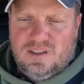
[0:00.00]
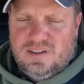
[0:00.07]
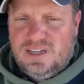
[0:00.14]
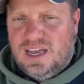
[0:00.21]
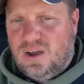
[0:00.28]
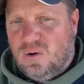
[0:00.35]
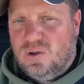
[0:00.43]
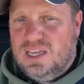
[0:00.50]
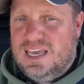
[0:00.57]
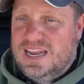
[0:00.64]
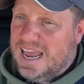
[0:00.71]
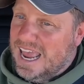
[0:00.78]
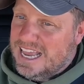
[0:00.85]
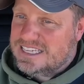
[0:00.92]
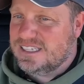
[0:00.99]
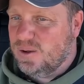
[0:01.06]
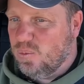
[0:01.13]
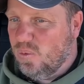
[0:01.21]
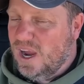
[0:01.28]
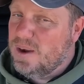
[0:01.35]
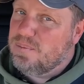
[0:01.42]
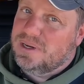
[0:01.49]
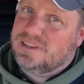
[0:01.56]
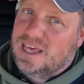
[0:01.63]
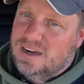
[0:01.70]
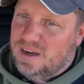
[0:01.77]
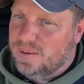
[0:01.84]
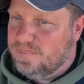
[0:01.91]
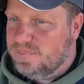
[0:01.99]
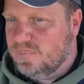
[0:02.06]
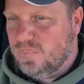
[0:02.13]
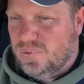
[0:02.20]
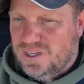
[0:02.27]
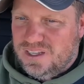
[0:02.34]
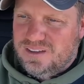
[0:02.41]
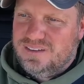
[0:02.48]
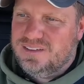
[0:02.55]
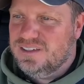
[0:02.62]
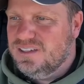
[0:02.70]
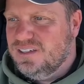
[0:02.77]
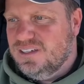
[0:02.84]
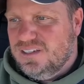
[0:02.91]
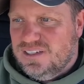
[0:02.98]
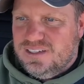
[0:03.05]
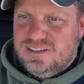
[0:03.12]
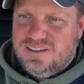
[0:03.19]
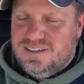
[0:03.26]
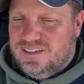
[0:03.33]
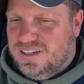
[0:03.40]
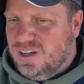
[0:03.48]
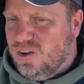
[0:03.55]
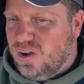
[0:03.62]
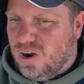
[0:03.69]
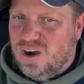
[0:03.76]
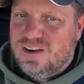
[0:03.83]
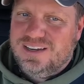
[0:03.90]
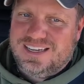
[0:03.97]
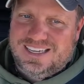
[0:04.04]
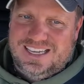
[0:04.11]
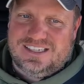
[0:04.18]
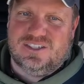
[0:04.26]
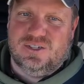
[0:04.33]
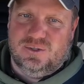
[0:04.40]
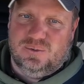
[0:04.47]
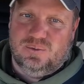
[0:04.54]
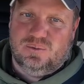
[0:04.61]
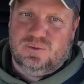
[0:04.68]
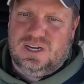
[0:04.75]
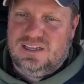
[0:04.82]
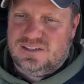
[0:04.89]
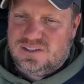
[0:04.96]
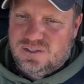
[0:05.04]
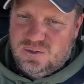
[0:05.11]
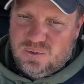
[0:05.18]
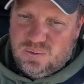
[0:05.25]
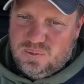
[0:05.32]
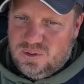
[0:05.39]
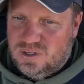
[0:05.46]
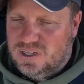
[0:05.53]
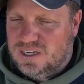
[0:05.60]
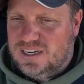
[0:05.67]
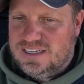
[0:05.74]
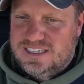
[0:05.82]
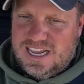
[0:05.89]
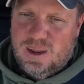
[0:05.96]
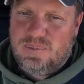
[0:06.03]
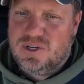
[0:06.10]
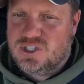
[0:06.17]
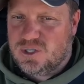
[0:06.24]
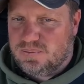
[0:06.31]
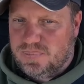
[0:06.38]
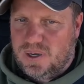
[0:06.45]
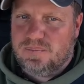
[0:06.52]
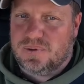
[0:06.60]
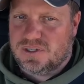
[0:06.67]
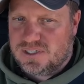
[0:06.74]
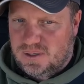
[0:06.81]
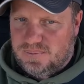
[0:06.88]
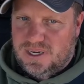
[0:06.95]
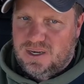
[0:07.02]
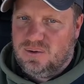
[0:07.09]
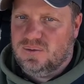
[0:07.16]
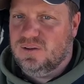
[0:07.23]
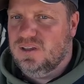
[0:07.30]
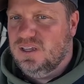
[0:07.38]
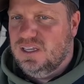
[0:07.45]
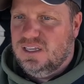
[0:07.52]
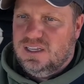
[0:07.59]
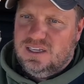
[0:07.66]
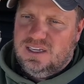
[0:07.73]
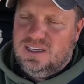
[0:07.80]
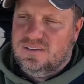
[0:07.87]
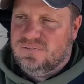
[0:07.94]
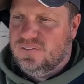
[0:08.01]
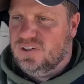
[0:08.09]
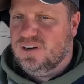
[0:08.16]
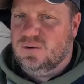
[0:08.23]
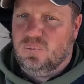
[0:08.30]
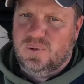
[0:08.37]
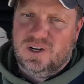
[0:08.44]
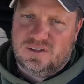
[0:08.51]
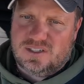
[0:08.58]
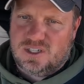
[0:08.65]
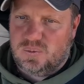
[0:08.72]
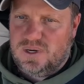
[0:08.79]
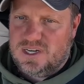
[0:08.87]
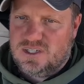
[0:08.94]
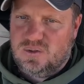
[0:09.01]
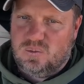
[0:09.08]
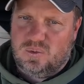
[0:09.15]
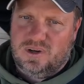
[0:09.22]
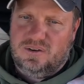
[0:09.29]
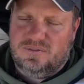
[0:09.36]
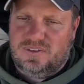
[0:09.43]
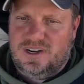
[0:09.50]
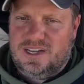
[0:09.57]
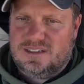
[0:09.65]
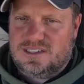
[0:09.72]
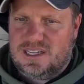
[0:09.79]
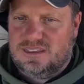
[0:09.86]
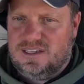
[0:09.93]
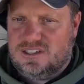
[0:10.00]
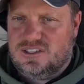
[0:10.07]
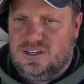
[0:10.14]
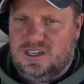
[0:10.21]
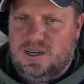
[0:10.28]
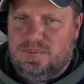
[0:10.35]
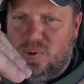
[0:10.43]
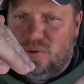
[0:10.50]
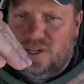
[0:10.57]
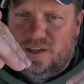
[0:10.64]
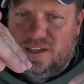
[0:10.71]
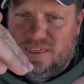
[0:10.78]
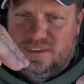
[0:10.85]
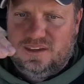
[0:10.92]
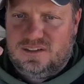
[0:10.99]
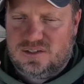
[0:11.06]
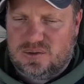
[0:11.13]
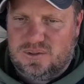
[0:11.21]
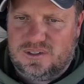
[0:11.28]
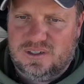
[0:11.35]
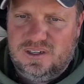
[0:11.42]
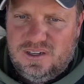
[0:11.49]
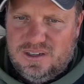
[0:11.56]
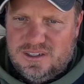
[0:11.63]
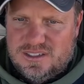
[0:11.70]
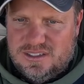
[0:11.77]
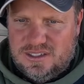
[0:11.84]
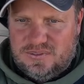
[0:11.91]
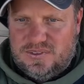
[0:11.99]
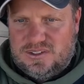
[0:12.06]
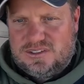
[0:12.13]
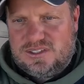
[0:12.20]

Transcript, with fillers: Now it has them. Why bring that up? Well, a little hard to get to, right? So you're gonna damage your bumper somehow if you're in a weird situation where your front end's like this, you're getting pulled out like this, or if you're,